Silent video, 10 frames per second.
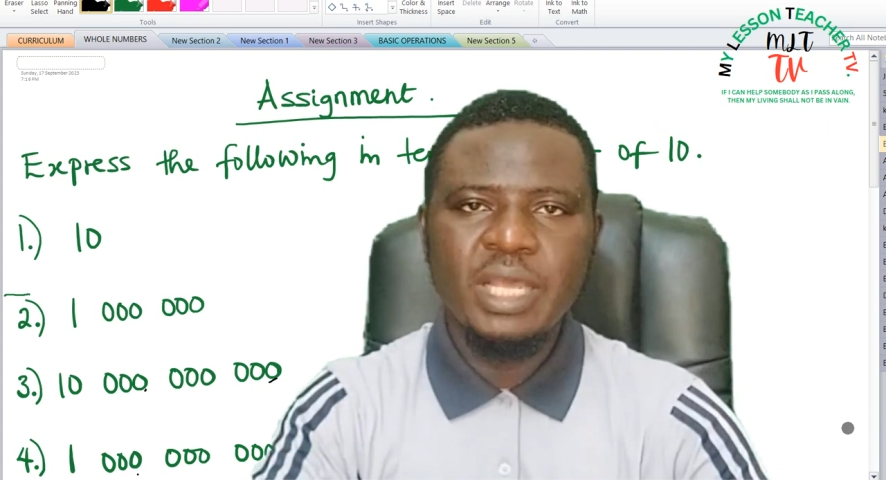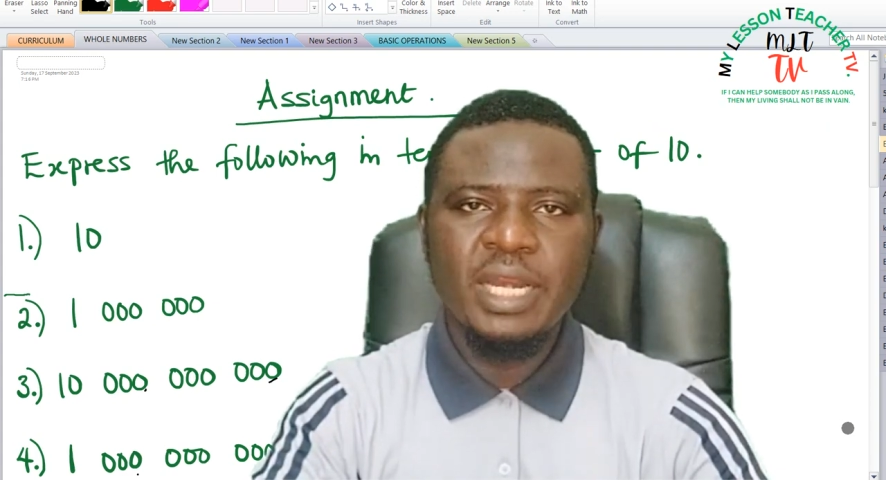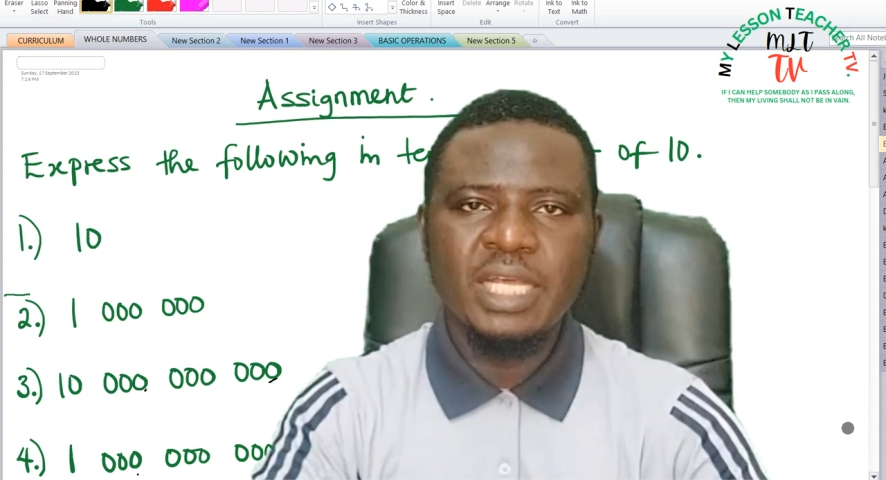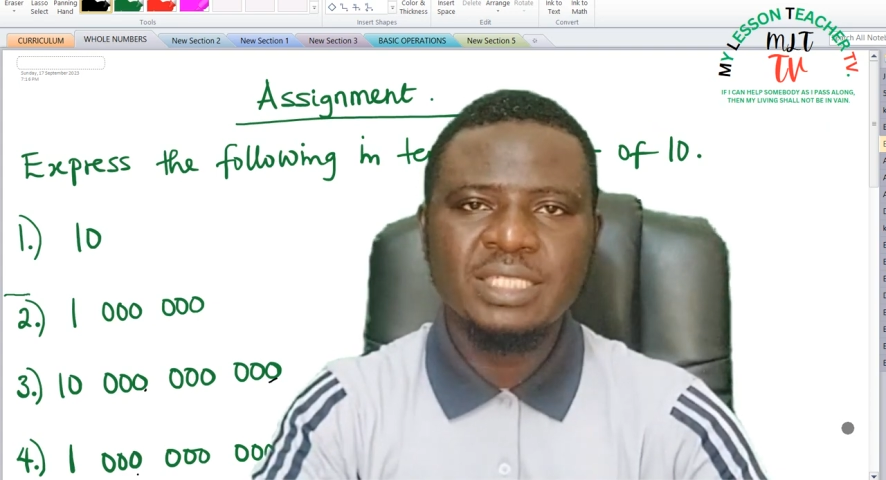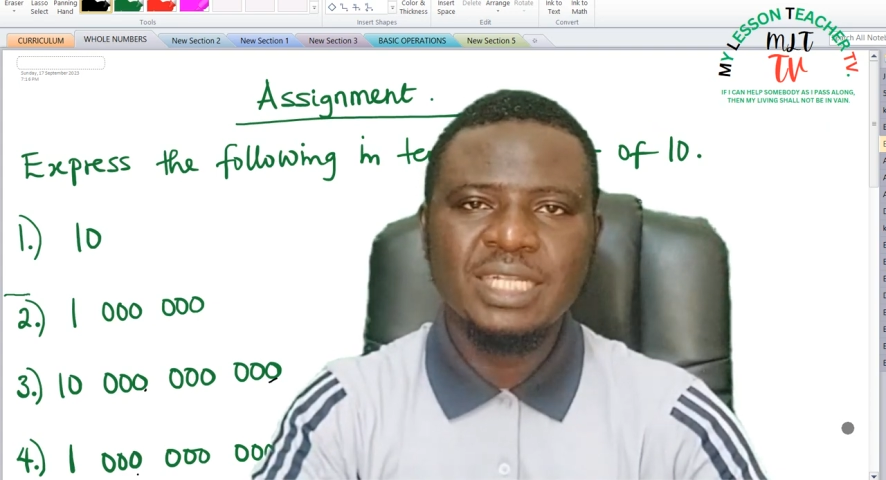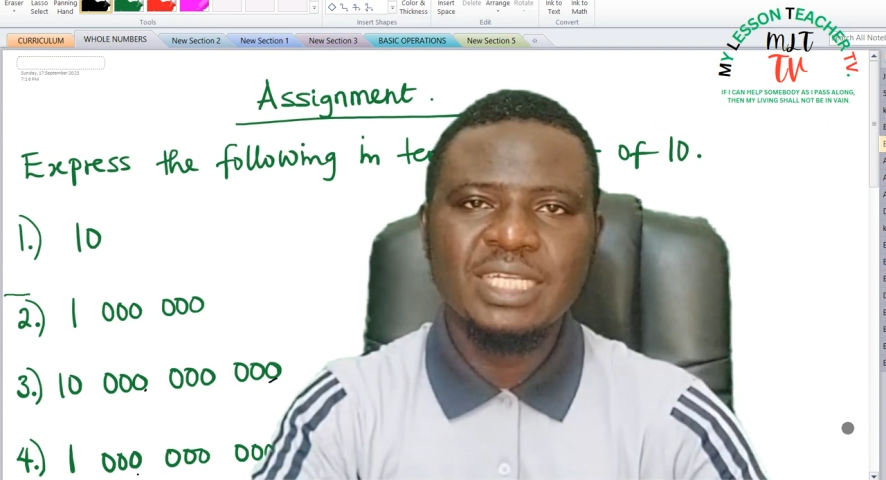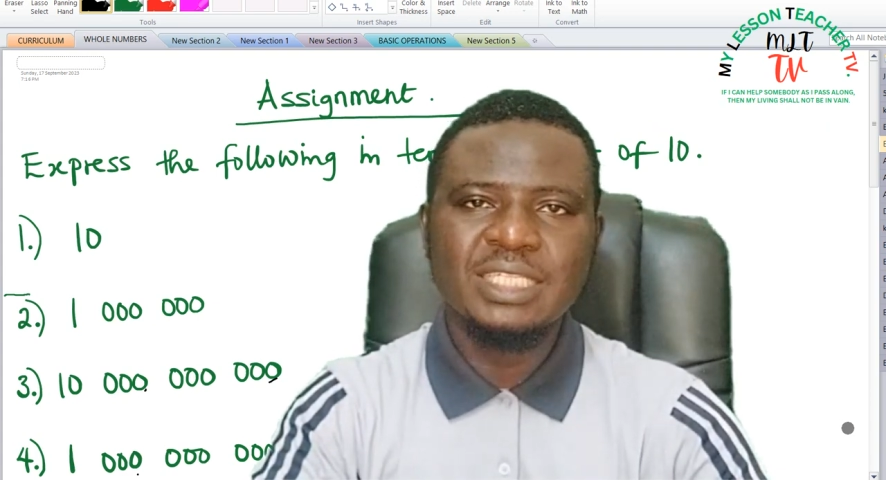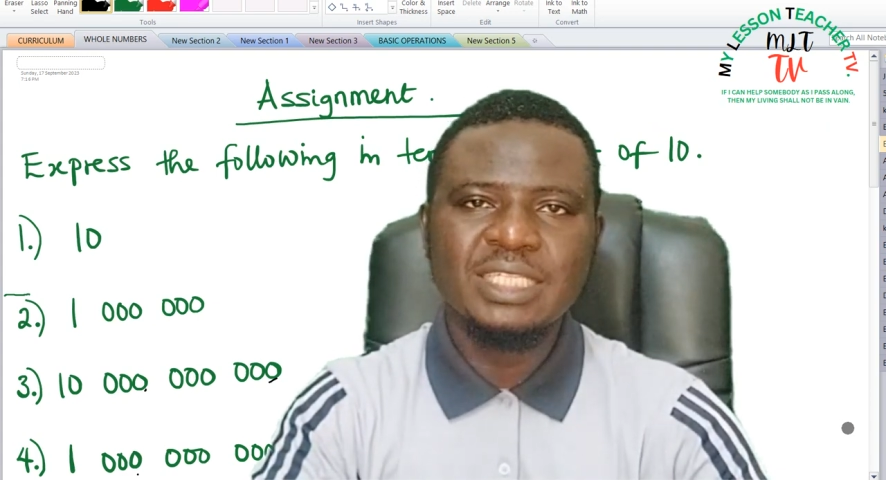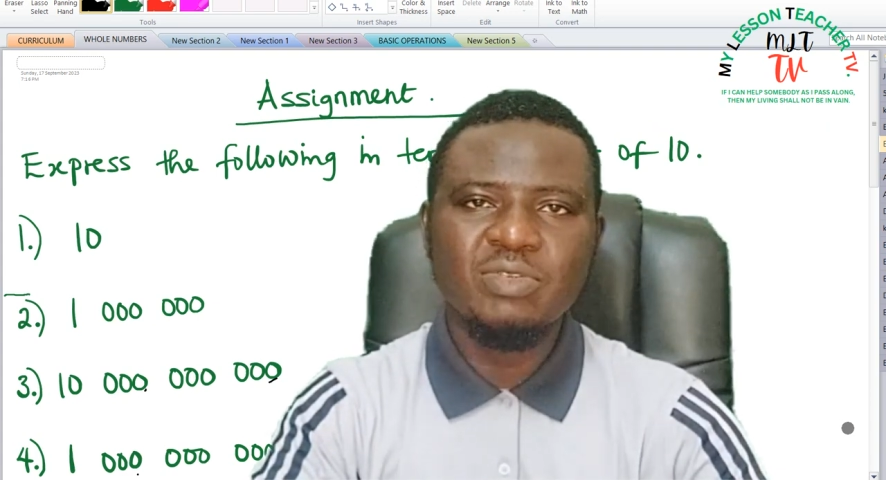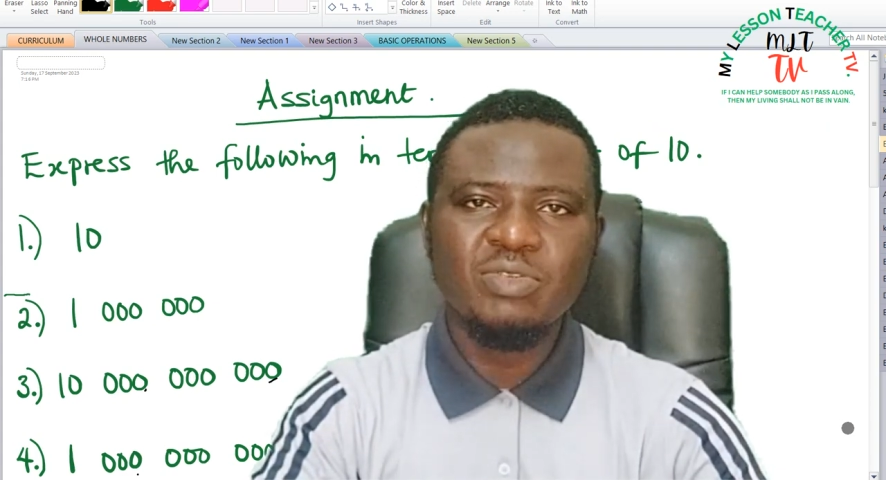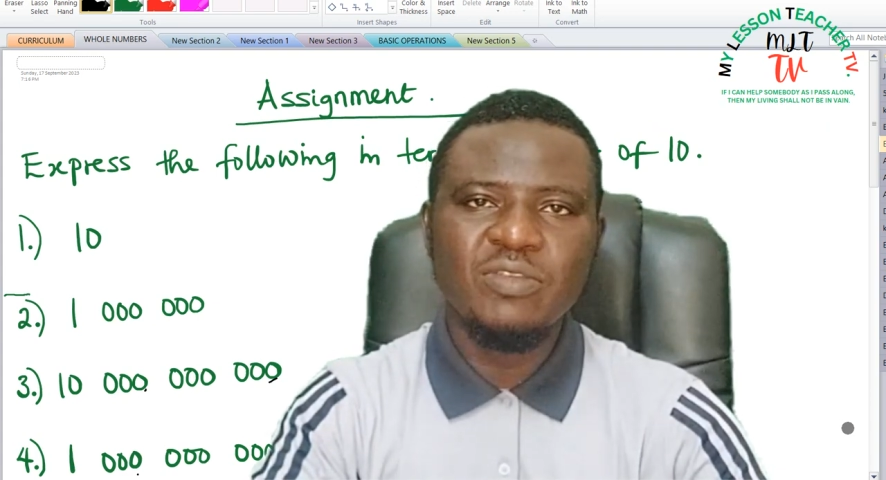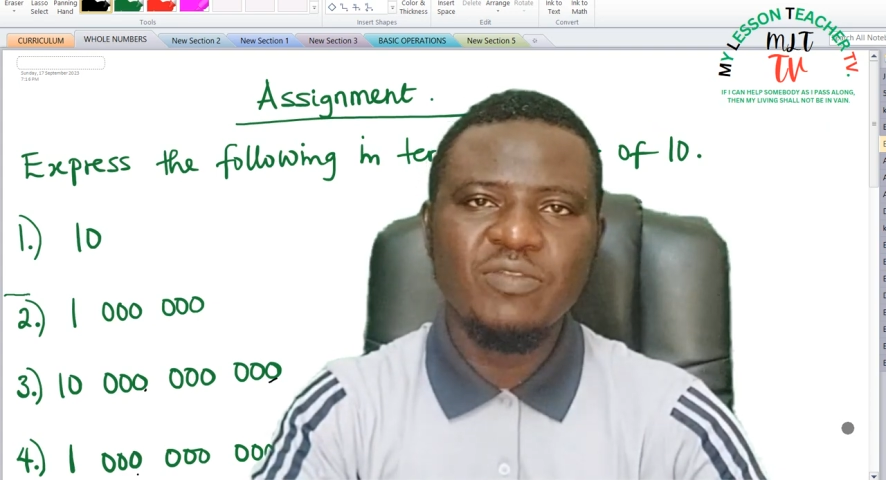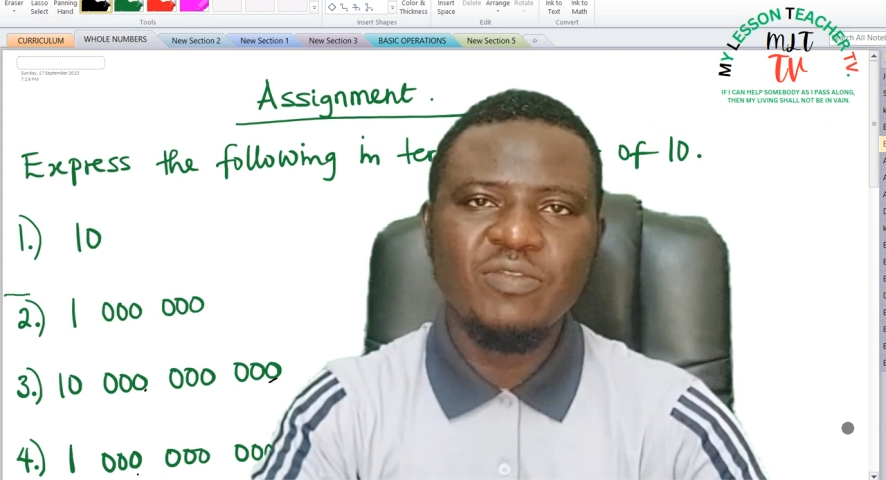on areas that are still